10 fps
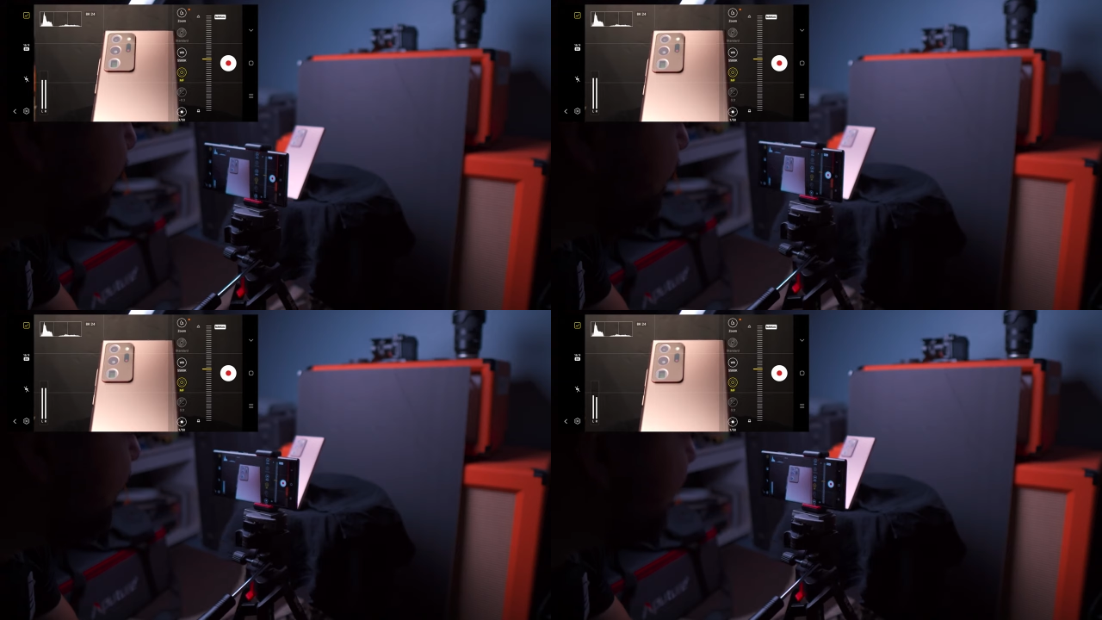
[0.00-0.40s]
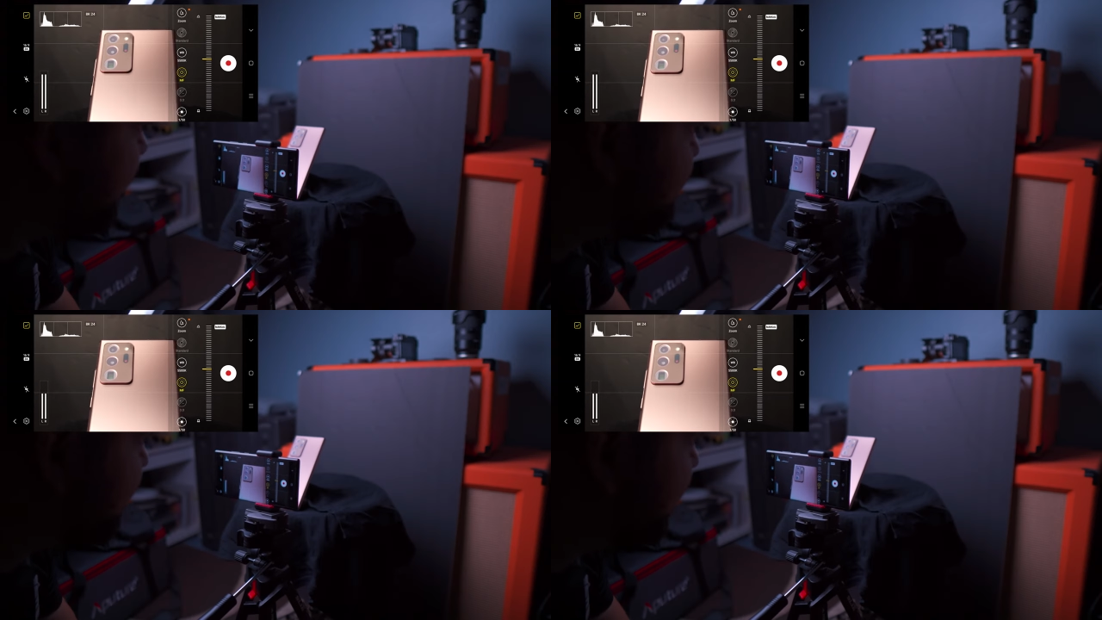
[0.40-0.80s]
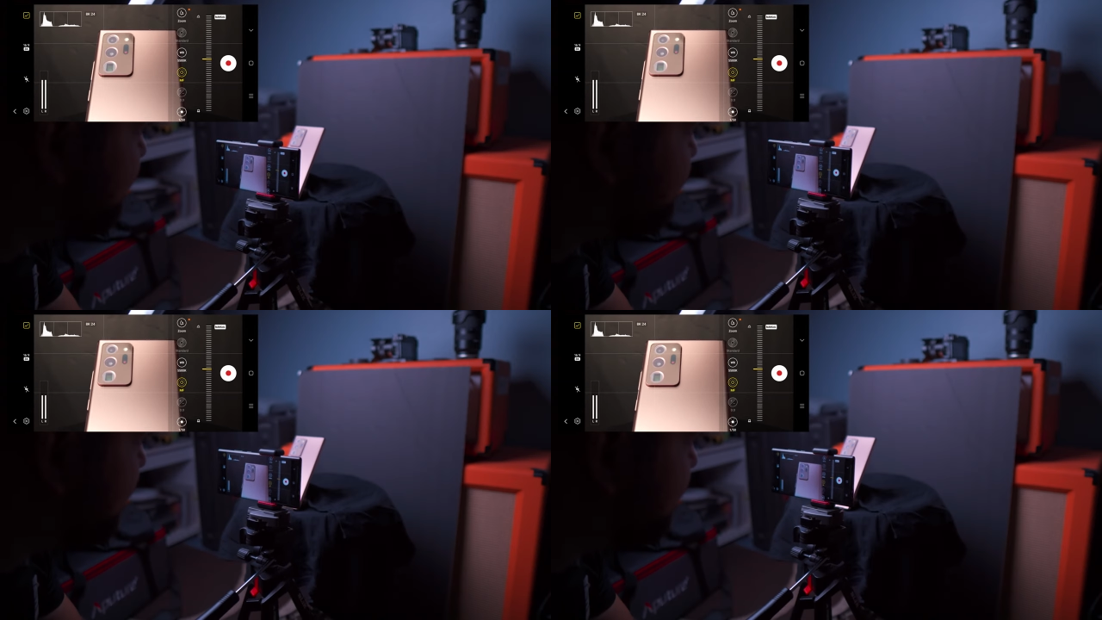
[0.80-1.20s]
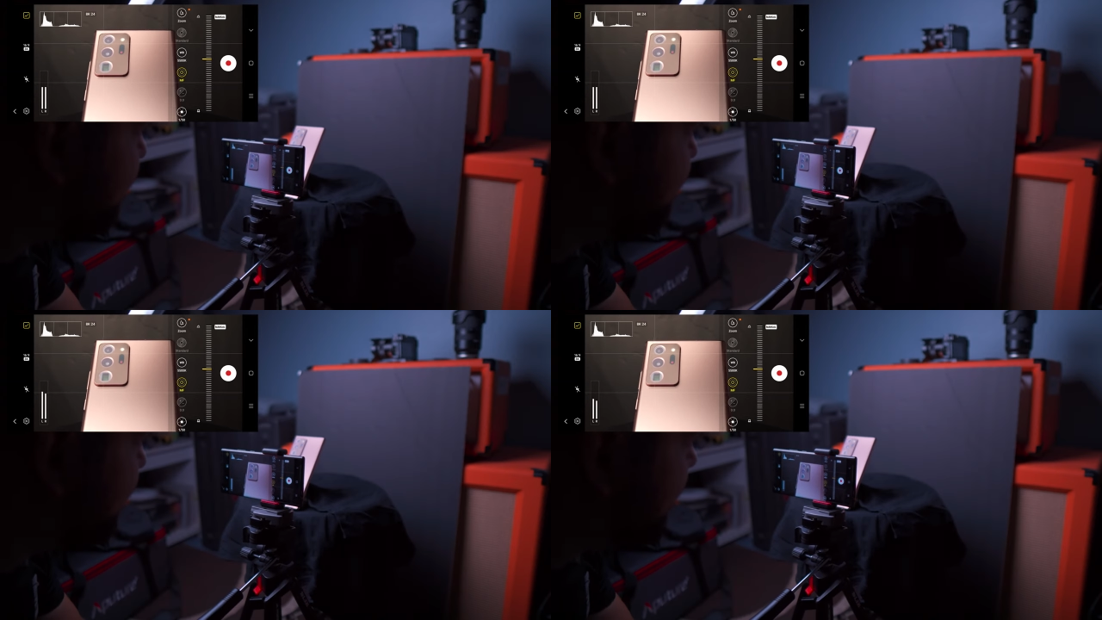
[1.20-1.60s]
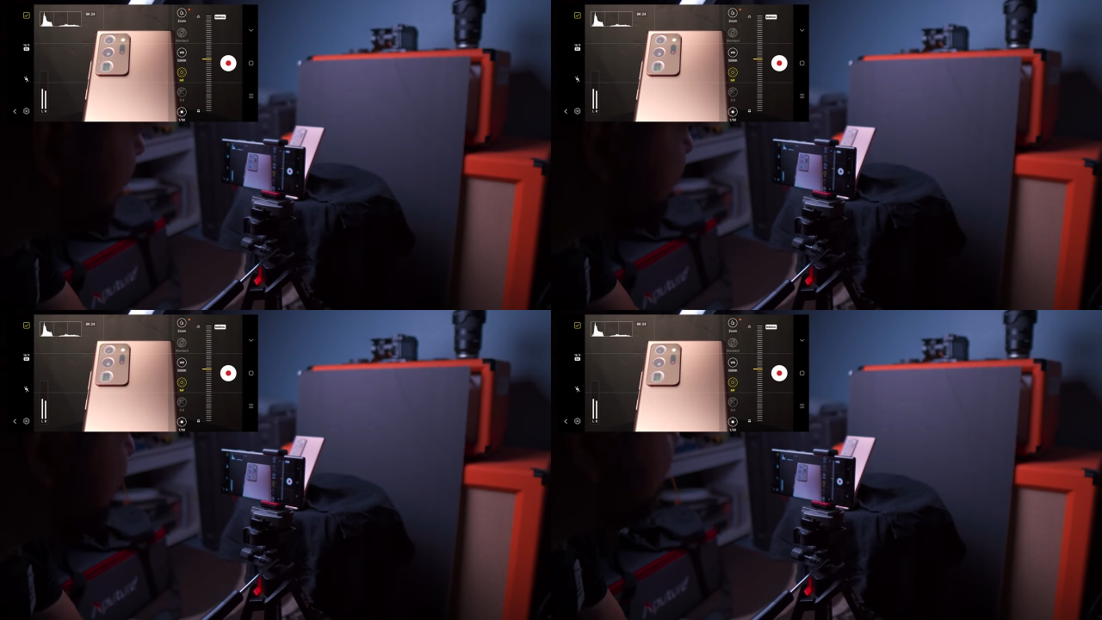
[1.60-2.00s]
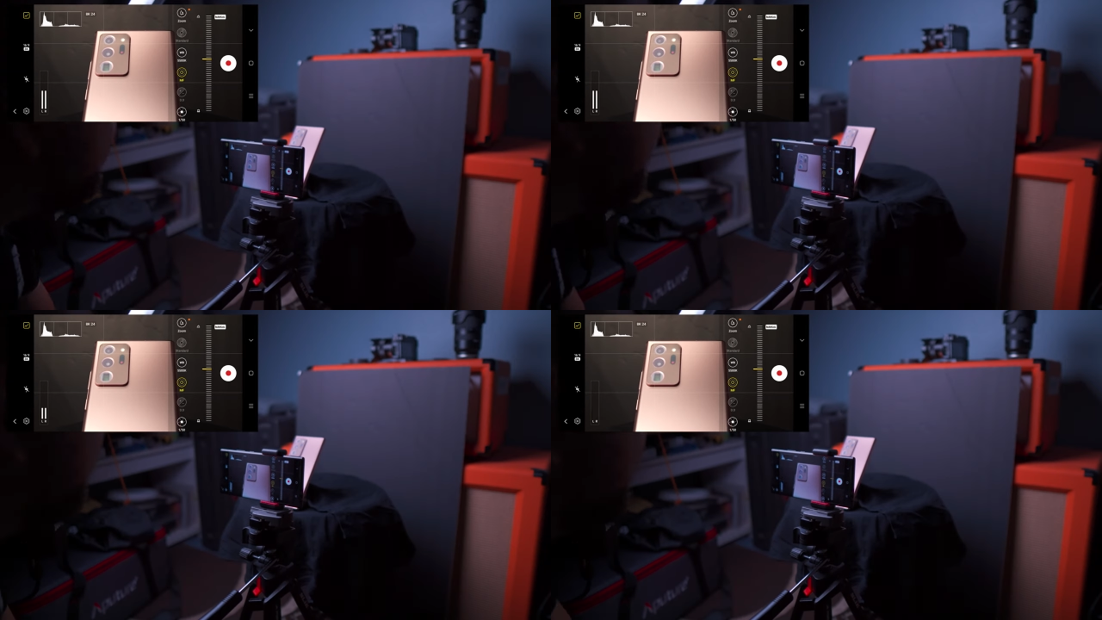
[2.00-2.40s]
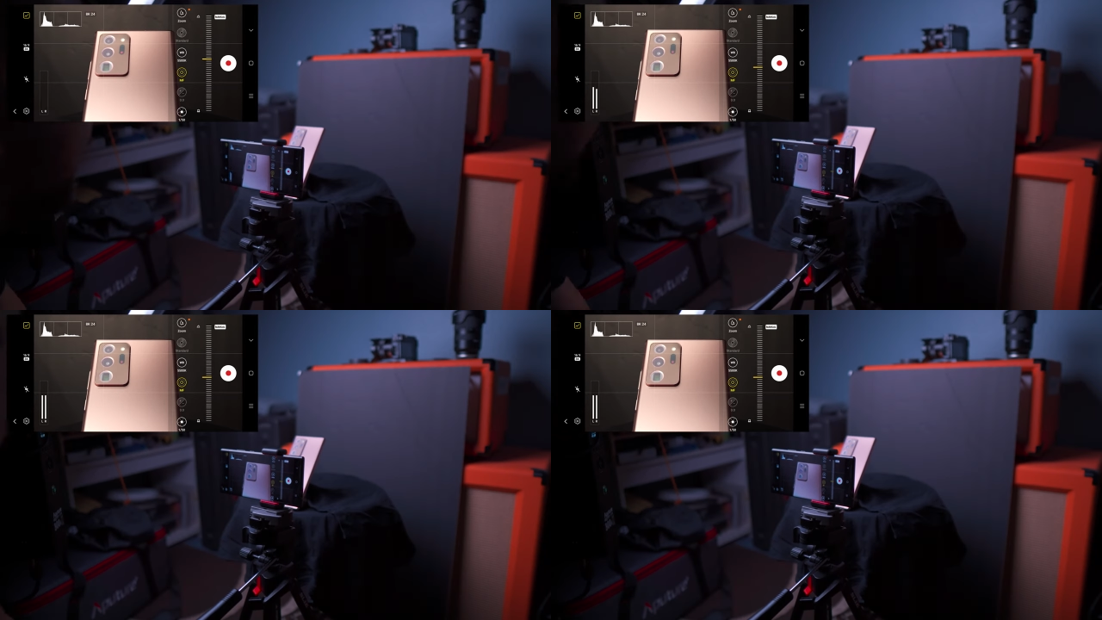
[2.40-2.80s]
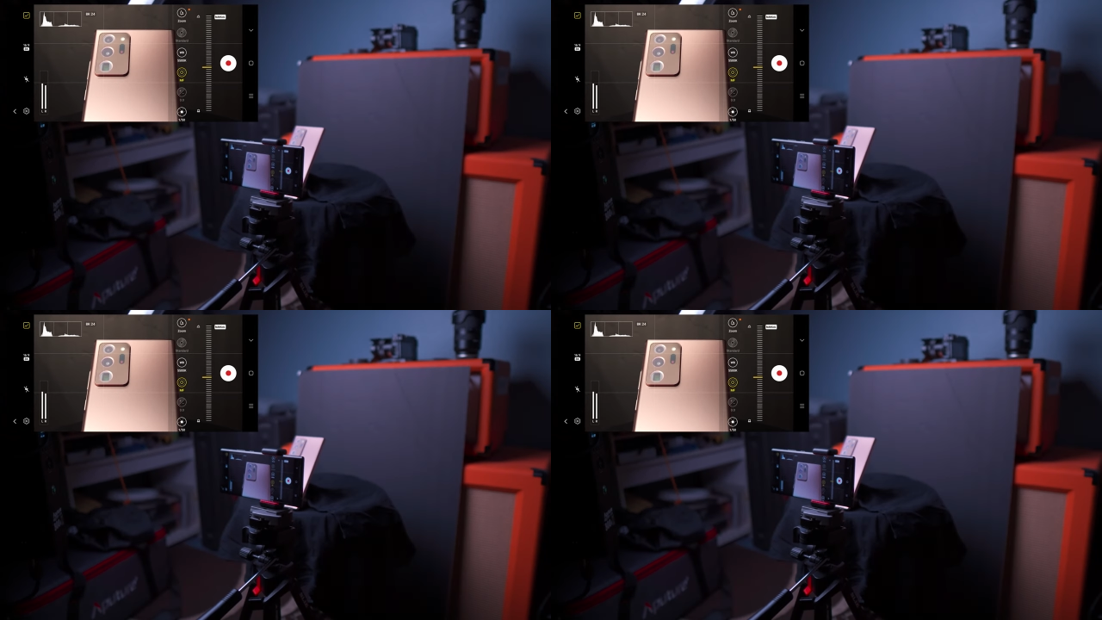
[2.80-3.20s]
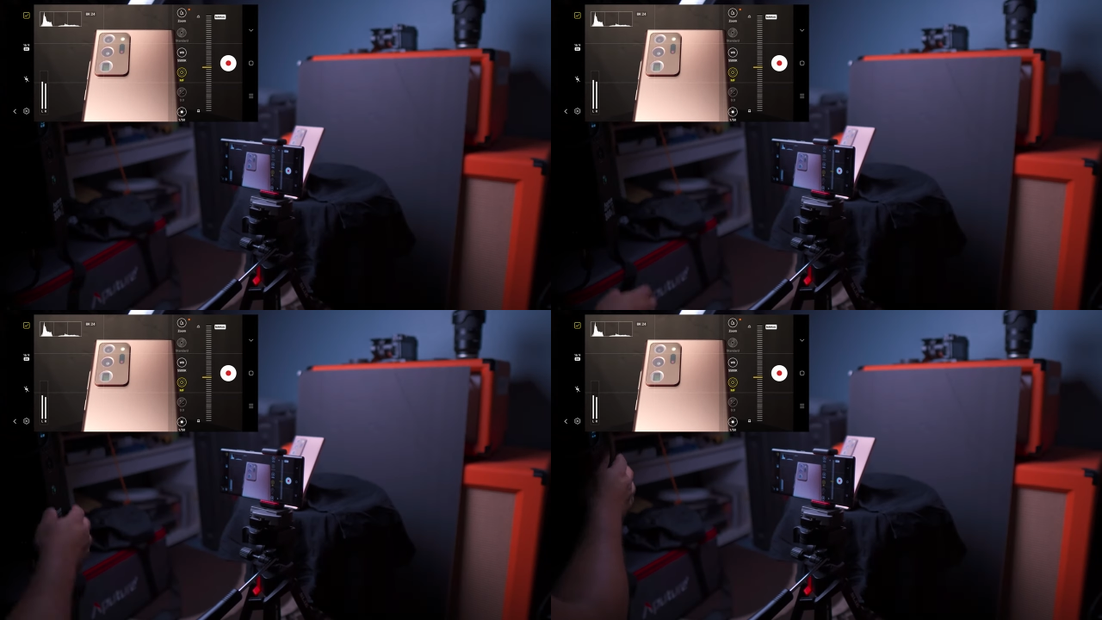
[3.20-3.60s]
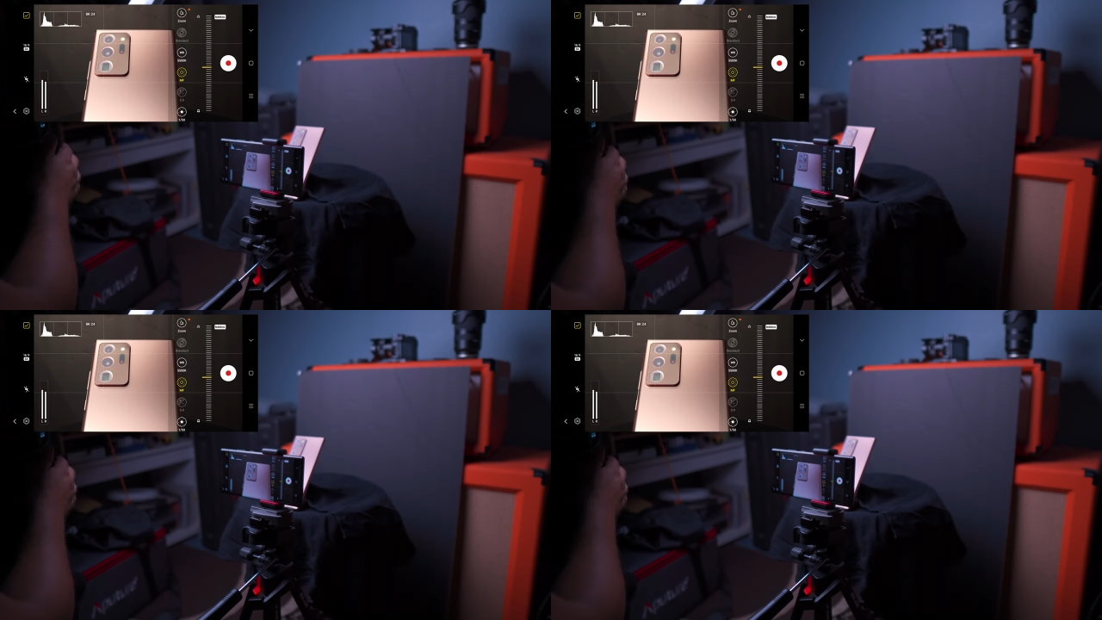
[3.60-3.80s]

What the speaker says: No face is visible, so there are no lips to read.